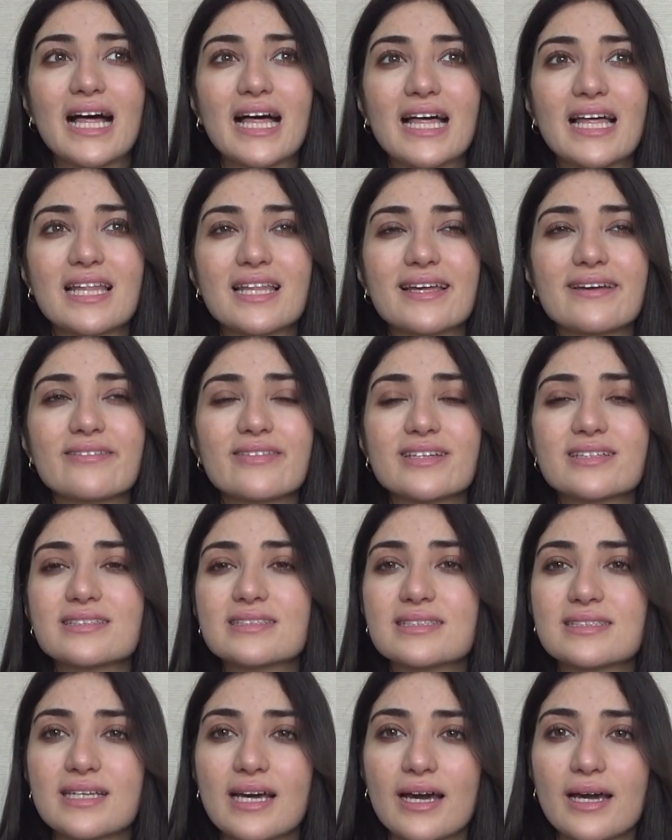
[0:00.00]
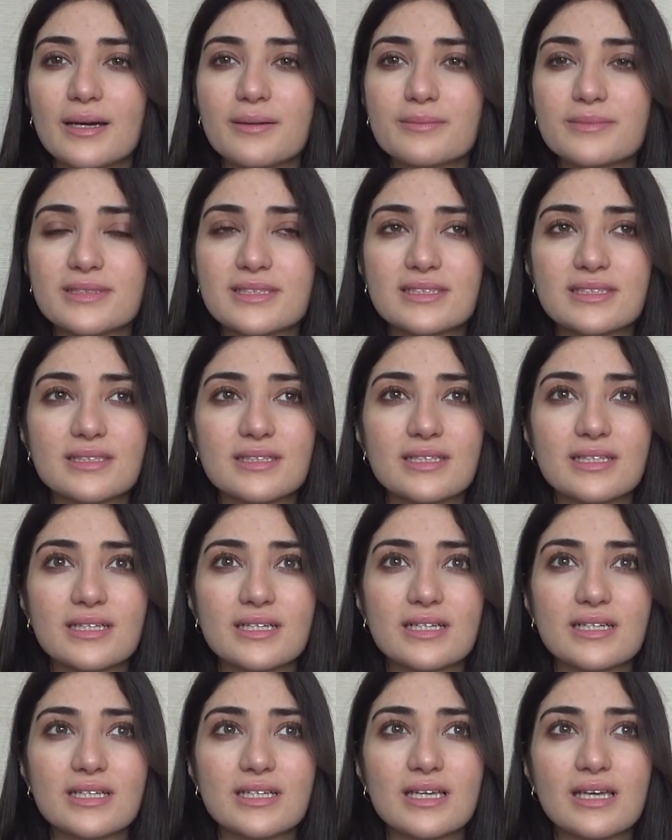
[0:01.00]
A lot of the times,
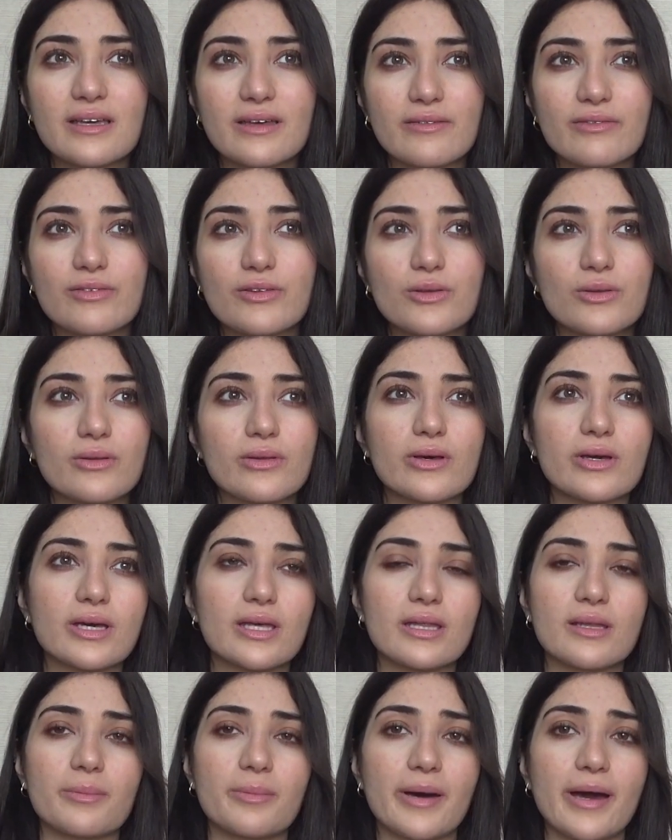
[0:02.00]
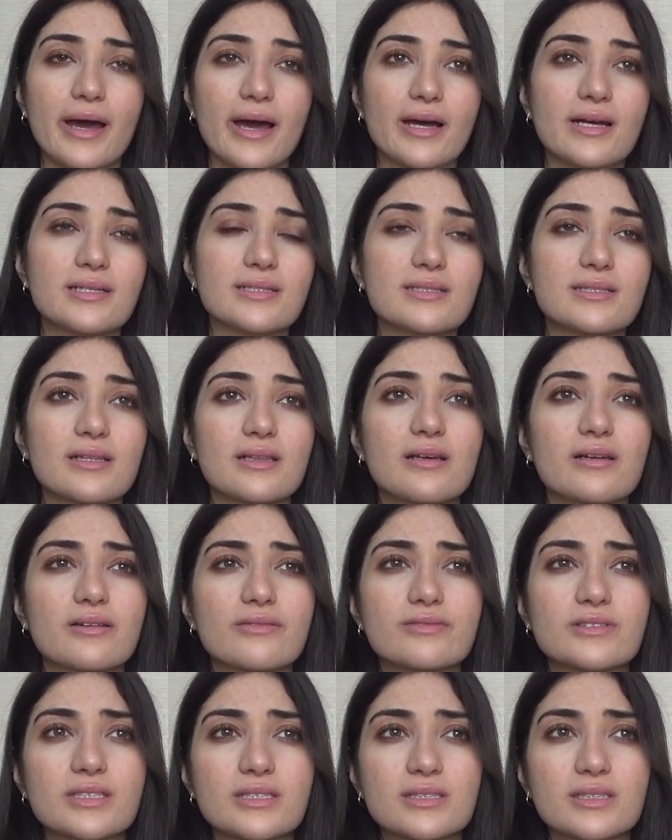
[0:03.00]
if you look in the past, a lot
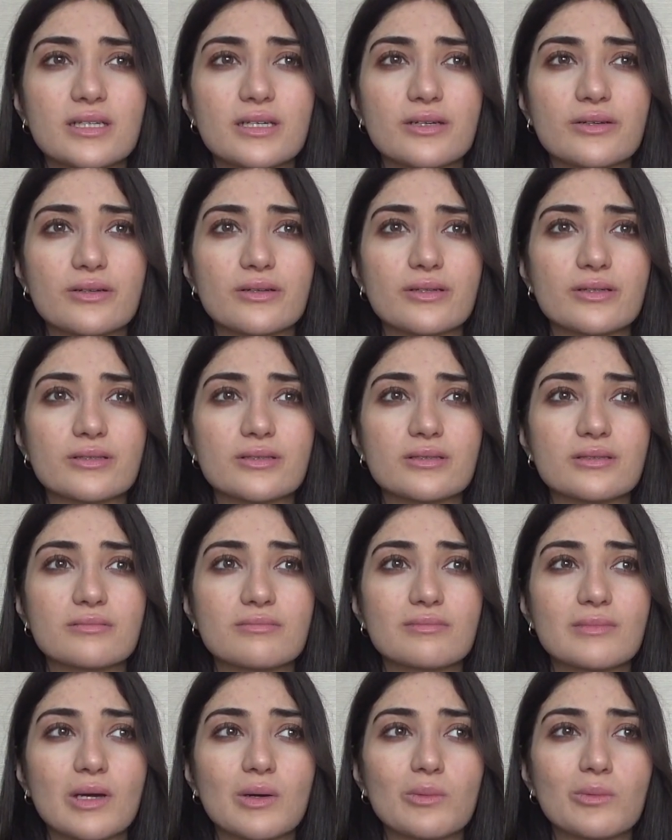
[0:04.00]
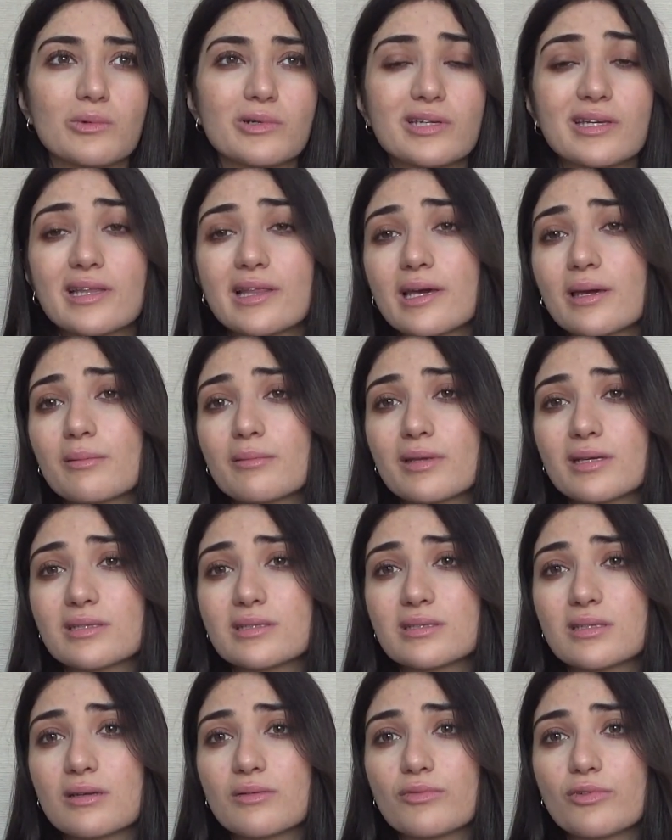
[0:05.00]
of dictators would claim they
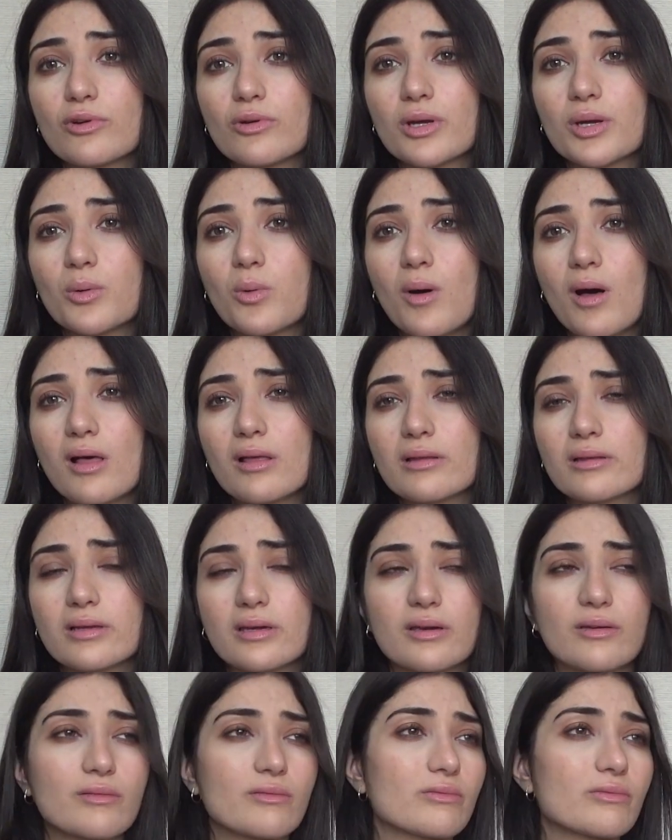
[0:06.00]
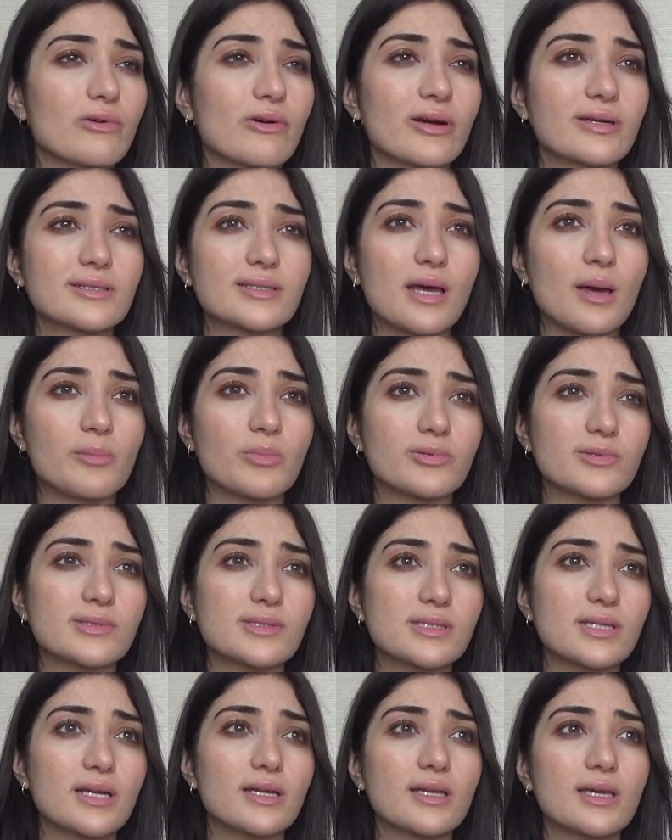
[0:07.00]
stand for equality. For example,
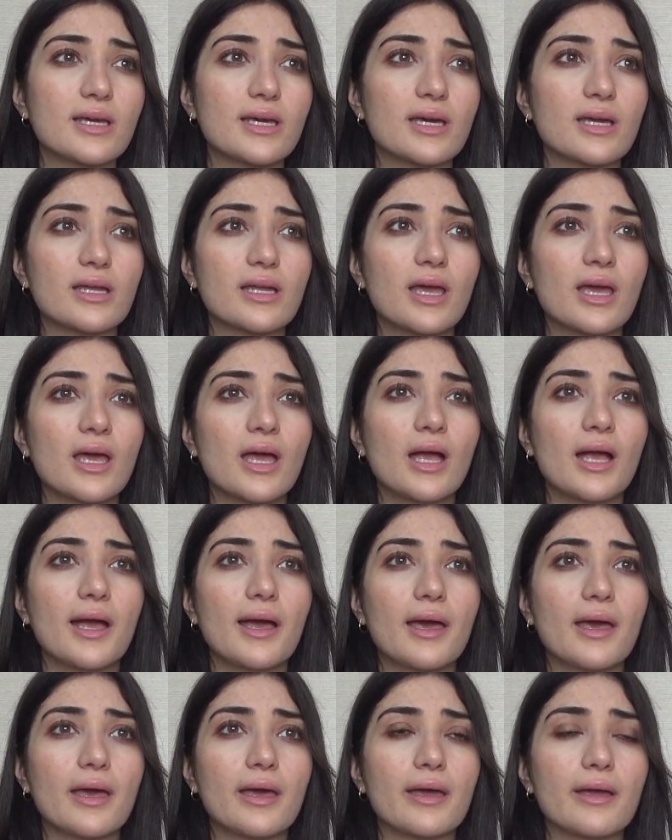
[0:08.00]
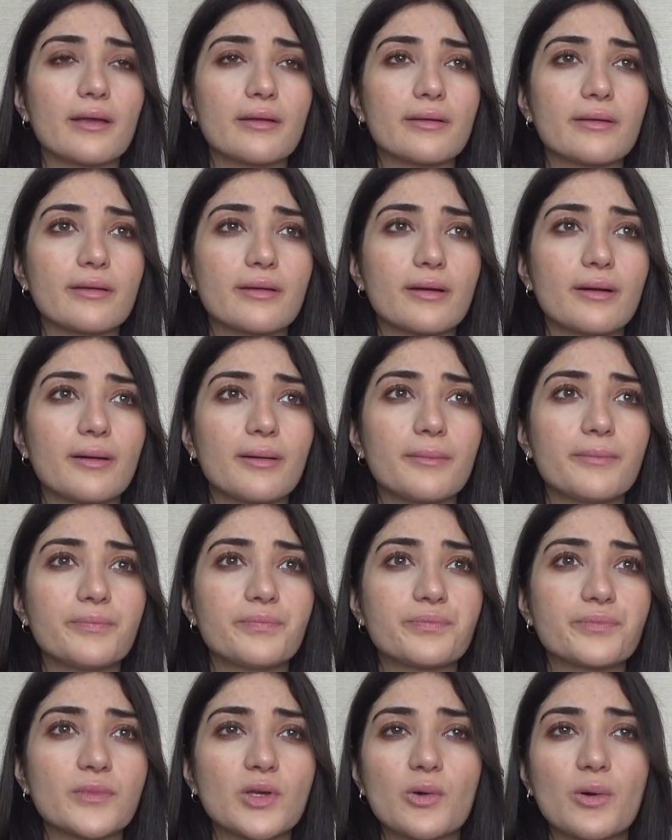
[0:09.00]
Stalin and
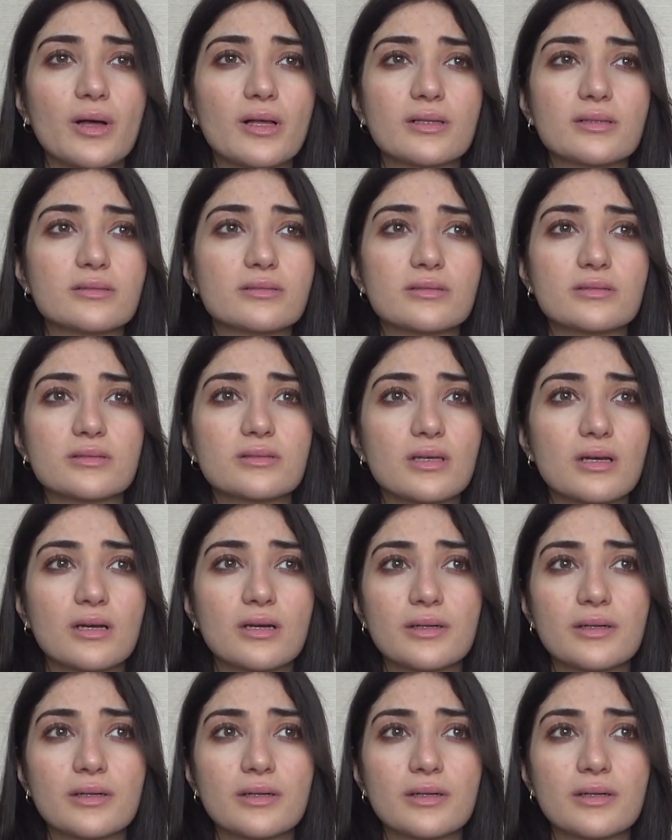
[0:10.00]
who else?